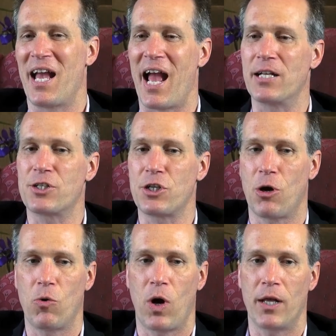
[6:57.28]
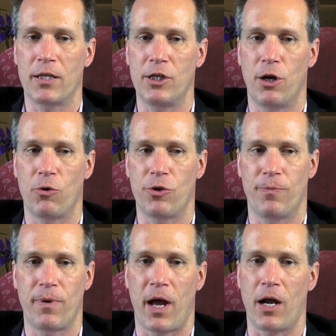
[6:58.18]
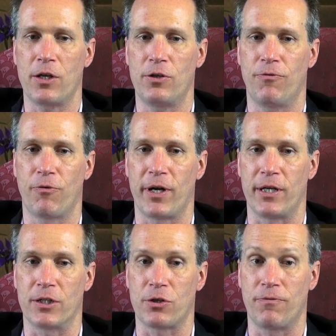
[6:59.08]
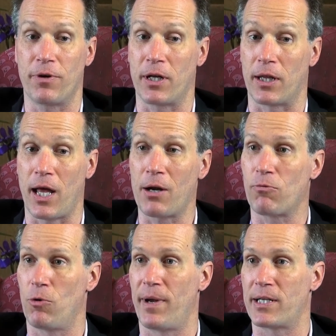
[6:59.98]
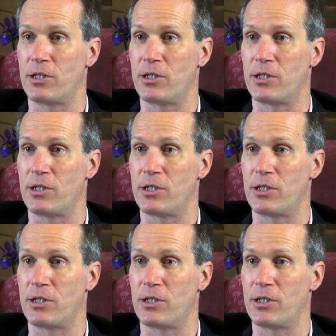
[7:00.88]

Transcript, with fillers: And so, you know, the you've written so you've written a lot of romance.